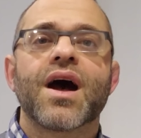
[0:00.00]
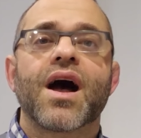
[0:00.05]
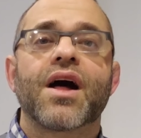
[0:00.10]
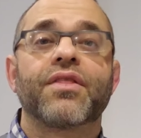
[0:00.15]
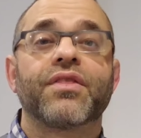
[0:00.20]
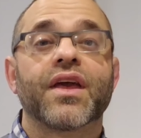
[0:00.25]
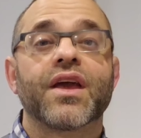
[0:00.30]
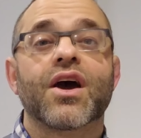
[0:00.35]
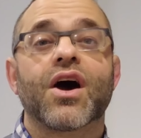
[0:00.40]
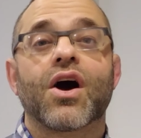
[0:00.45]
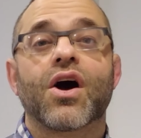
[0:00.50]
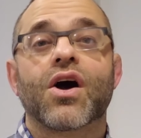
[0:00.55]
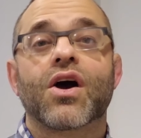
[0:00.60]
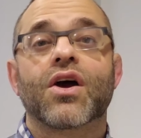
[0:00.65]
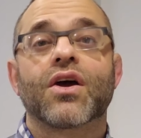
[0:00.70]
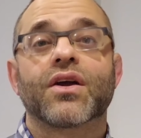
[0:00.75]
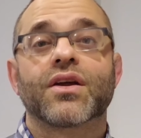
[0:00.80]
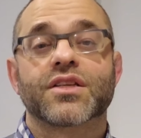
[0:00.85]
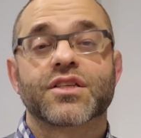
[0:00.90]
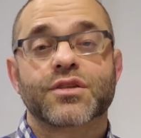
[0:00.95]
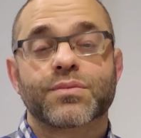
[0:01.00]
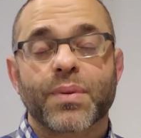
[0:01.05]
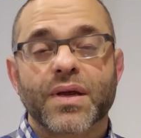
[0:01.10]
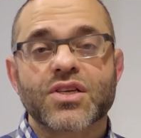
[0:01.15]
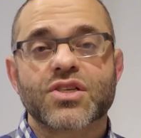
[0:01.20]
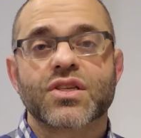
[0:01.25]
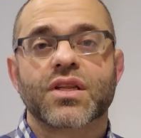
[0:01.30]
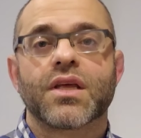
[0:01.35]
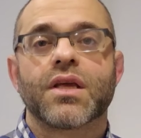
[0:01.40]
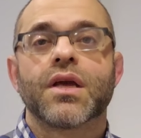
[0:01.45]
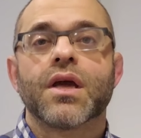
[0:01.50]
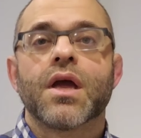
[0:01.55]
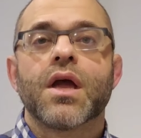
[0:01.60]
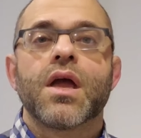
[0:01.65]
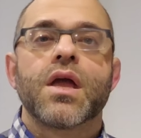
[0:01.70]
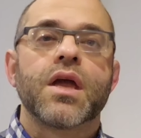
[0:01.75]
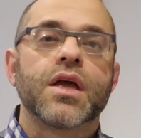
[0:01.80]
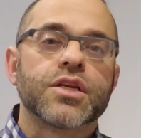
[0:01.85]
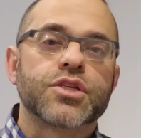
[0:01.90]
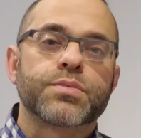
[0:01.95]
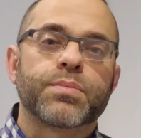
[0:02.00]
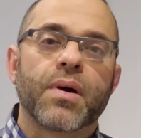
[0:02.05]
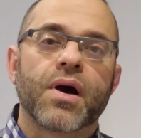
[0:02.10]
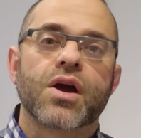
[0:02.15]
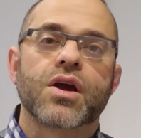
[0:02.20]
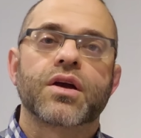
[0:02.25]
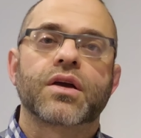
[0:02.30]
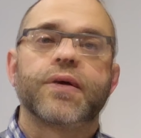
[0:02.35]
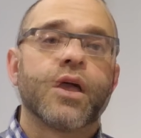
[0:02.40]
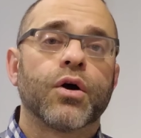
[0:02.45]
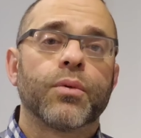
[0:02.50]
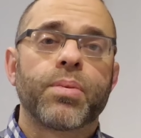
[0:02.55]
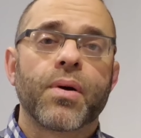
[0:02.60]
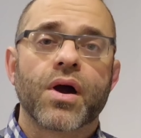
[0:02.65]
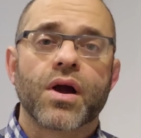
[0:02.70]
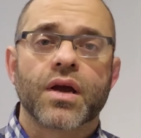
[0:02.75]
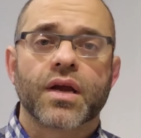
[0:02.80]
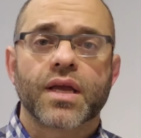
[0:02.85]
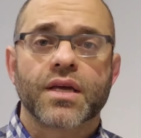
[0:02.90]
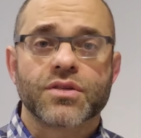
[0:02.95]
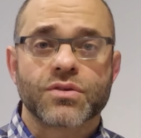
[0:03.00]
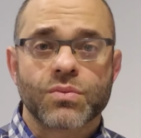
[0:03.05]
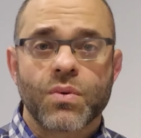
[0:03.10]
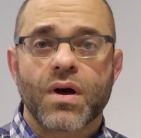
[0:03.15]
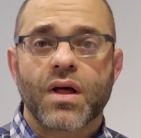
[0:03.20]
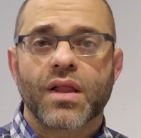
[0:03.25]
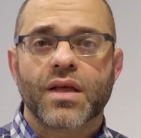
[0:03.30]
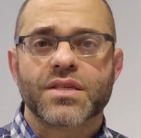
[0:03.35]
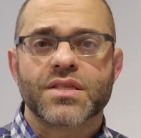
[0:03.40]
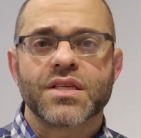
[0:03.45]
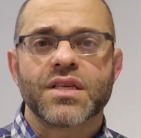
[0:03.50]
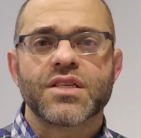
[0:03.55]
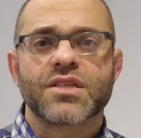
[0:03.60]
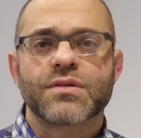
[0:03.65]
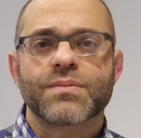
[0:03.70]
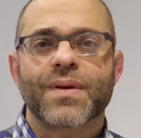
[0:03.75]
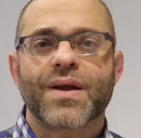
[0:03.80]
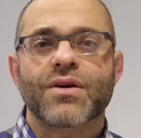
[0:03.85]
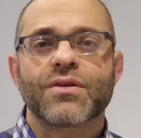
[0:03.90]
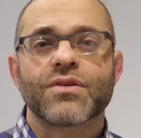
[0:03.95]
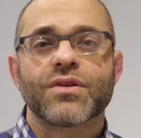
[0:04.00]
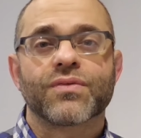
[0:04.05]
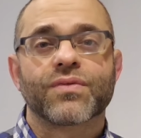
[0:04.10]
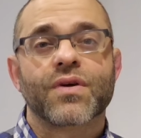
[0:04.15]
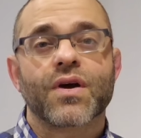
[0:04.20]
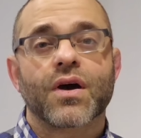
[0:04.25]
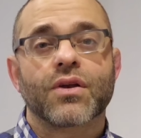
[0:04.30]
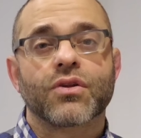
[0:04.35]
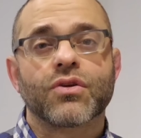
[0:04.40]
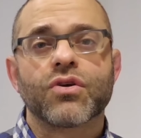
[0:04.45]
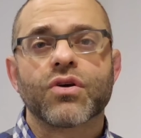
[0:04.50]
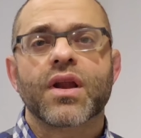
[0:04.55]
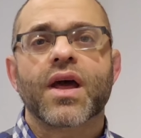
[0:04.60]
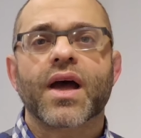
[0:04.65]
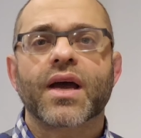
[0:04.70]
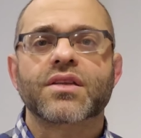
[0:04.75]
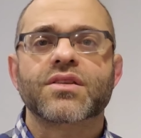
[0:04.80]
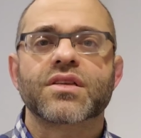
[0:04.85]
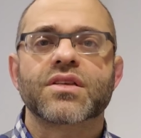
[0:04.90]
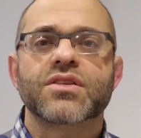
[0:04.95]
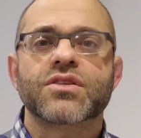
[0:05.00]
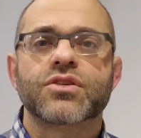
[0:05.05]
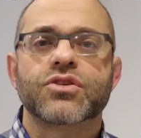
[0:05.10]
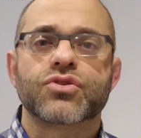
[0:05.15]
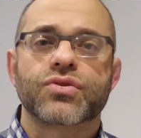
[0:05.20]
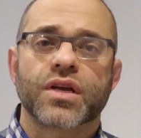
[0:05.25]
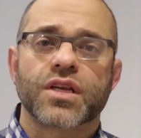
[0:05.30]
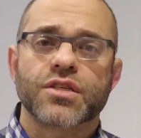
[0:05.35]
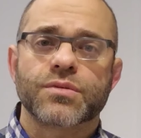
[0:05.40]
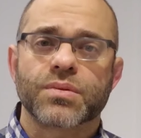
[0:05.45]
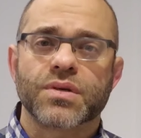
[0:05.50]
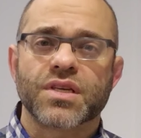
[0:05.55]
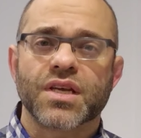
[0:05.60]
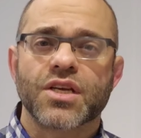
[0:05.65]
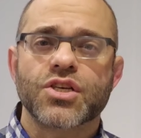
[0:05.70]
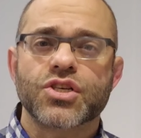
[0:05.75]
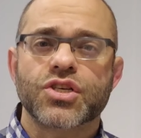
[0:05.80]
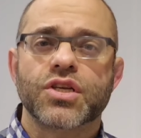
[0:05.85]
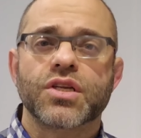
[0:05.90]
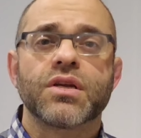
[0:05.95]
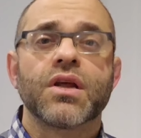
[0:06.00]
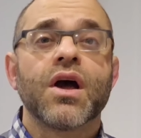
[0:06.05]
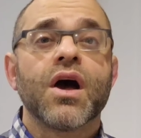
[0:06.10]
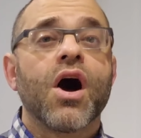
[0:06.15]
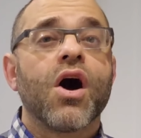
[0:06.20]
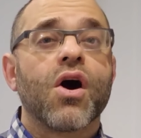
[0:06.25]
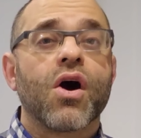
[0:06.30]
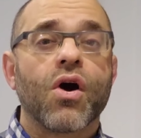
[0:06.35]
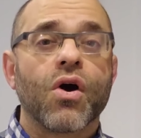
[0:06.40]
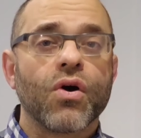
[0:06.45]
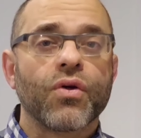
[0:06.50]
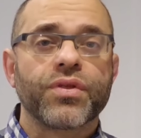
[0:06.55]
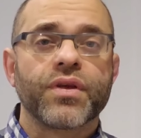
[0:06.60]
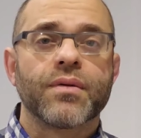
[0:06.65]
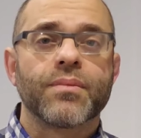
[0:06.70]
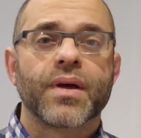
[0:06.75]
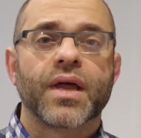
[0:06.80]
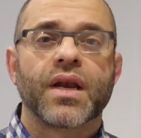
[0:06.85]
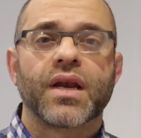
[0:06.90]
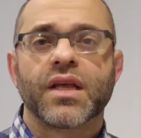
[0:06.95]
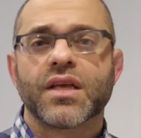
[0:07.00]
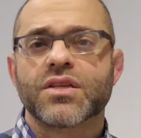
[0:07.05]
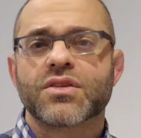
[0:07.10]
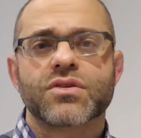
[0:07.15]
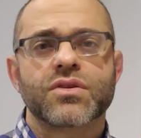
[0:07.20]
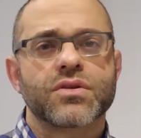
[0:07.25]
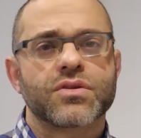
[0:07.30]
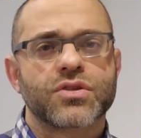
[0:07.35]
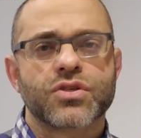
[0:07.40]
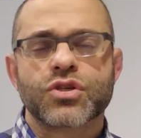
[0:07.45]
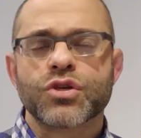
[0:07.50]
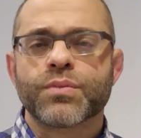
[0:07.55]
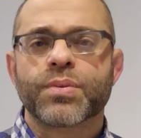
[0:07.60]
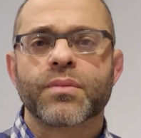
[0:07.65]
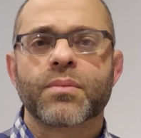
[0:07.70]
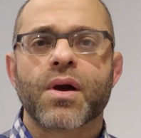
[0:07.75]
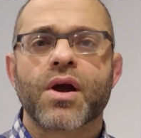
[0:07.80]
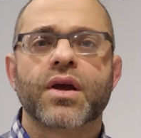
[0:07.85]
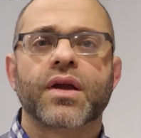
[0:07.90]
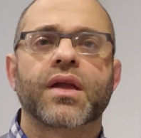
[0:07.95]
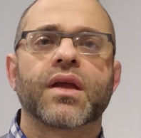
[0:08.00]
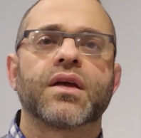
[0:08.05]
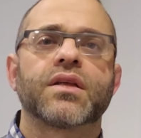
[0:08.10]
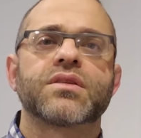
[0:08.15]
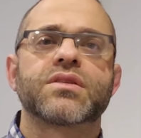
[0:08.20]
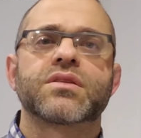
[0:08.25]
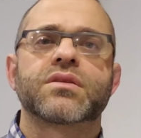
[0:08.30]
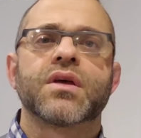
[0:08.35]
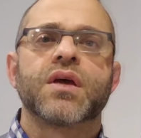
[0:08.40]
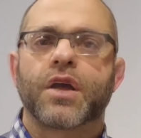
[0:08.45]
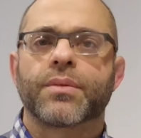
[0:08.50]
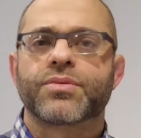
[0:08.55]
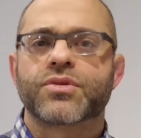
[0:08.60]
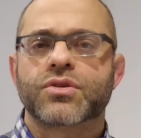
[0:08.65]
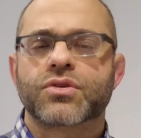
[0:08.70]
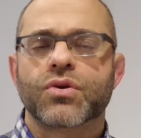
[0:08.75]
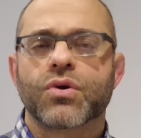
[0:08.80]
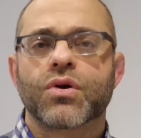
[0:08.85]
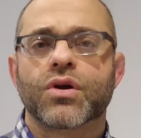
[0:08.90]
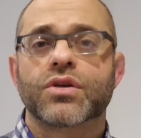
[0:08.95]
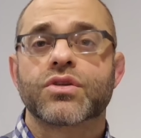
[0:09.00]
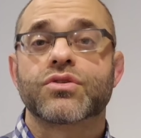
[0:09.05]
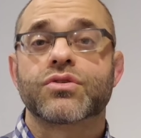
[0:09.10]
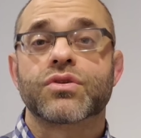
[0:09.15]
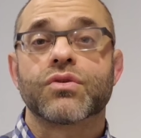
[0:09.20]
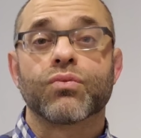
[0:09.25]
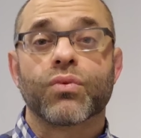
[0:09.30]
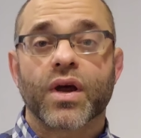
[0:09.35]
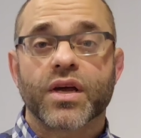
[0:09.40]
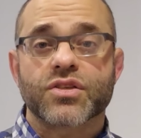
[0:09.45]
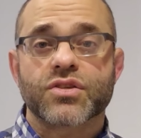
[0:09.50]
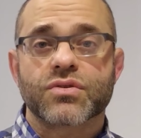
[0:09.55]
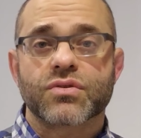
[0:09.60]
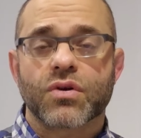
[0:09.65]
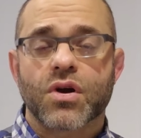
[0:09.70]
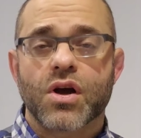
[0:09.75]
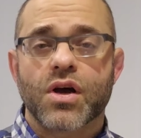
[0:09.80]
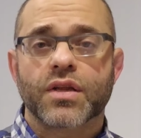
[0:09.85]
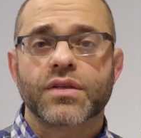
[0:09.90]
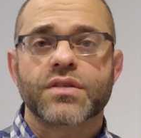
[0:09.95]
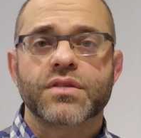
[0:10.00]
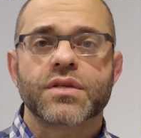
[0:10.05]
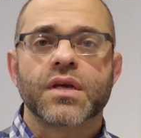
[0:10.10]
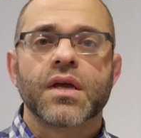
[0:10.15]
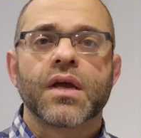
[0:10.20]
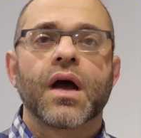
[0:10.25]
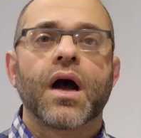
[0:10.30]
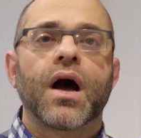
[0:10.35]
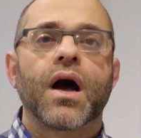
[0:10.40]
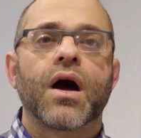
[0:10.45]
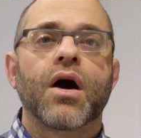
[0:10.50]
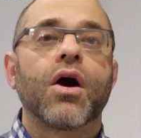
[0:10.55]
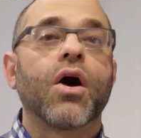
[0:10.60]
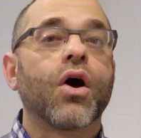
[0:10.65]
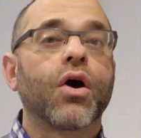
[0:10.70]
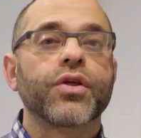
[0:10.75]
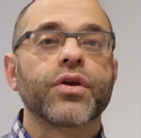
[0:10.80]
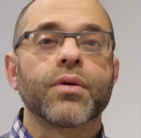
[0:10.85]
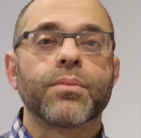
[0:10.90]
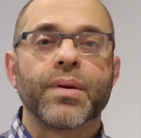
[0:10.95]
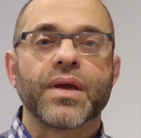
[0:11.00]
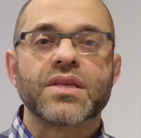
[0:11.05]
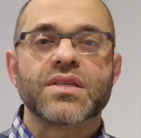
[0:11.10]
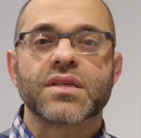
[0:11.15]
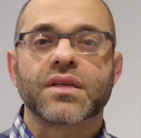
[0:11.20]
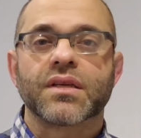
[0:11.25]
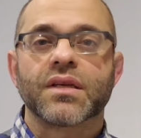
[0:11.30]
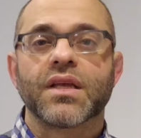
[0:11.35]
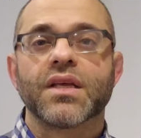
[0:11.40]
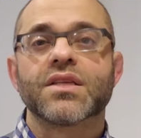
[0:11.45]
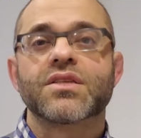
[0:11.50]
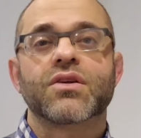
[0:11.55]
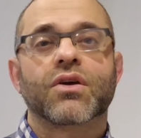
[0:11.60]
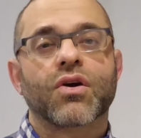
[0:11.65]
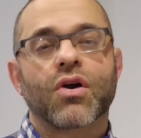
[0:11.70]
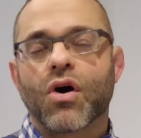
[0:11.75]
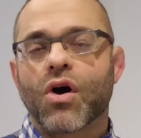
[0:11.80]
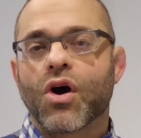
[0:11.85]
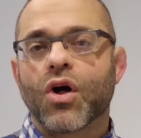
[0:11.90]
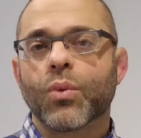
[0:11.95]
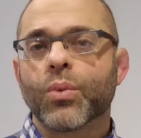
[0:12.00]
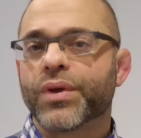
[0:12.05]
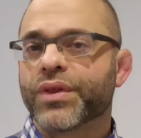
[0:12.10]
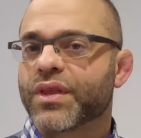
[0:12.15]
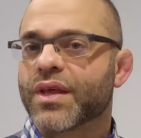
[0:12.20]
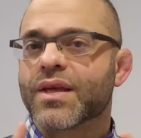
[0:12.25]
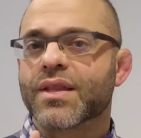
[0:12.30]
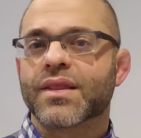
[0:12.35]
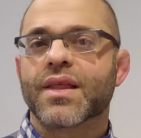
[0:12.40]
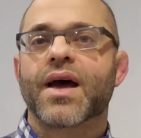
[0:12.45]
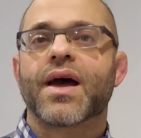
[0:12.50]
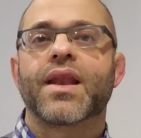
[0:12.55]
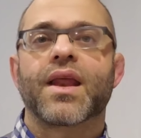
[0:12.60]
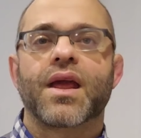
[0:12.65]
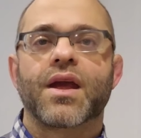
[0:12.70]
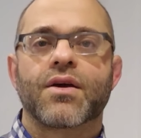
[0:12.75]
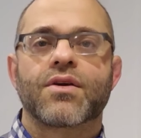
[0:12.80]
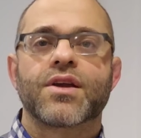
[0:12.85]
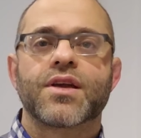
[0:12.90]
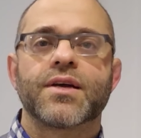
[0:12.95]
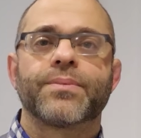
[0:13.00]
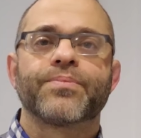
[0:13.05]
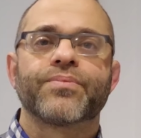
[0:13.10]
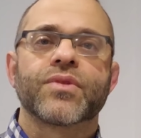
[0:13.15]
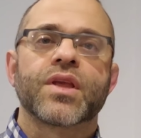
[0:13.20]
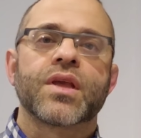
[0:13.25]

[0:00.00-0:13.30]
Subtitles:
They are, especially Inch Park, Hill Park, as well as Eastmount, you've got good access to transportation, all the amenities, the supermarkets, shop stores, restaurants, all your basic needs are all within that area.